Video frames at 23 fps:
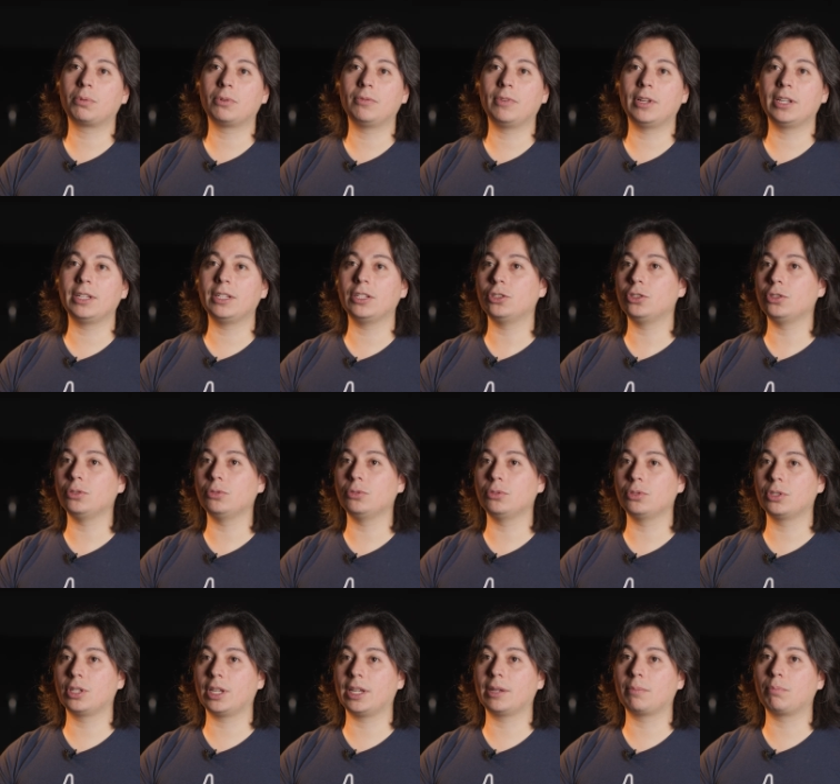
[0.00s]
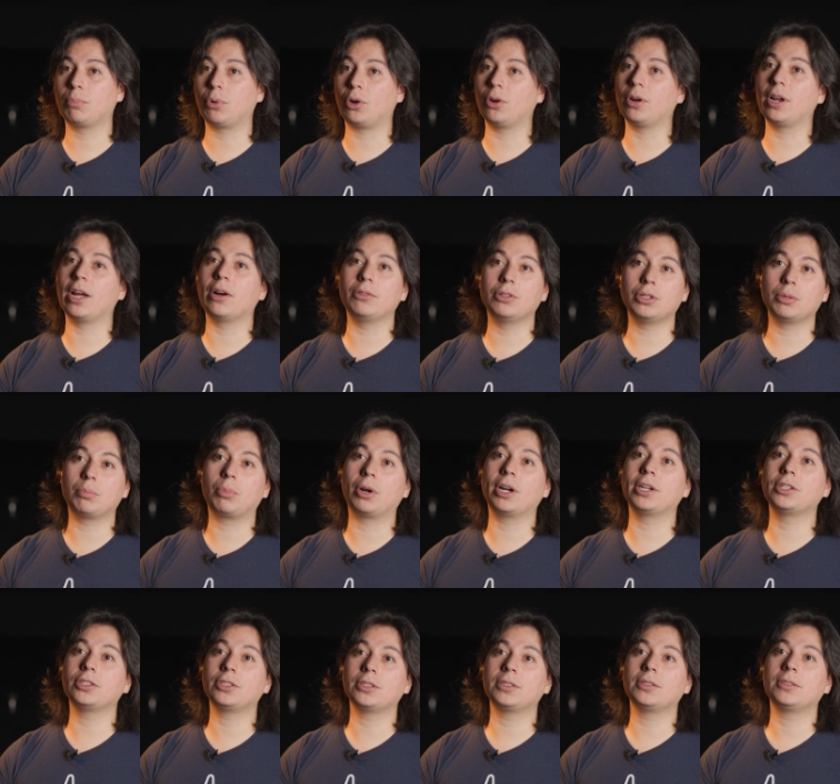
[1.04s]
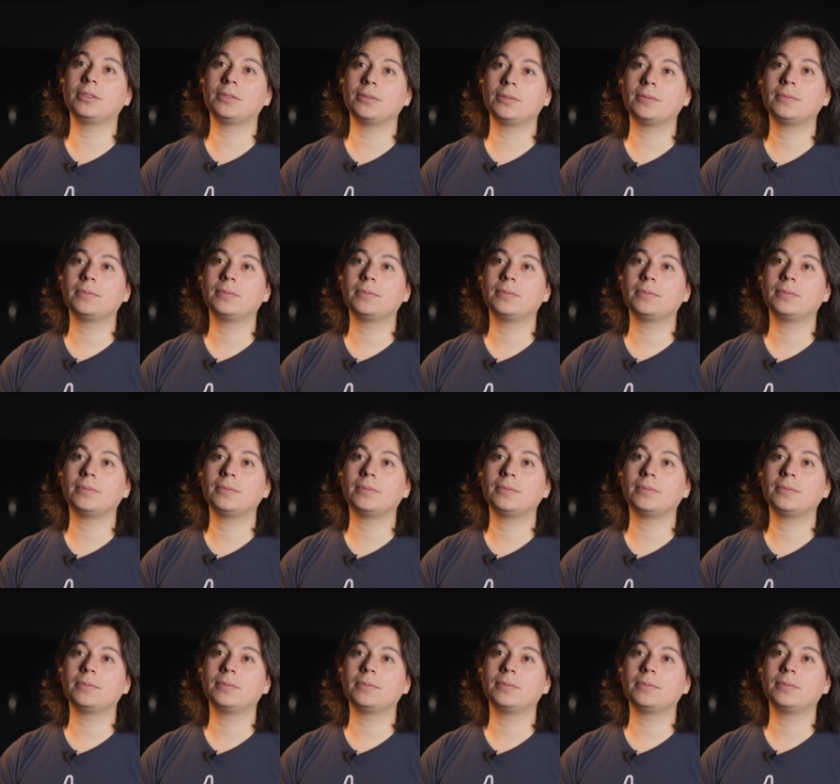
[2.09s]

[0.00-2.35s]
prevent issues like burnout and depression.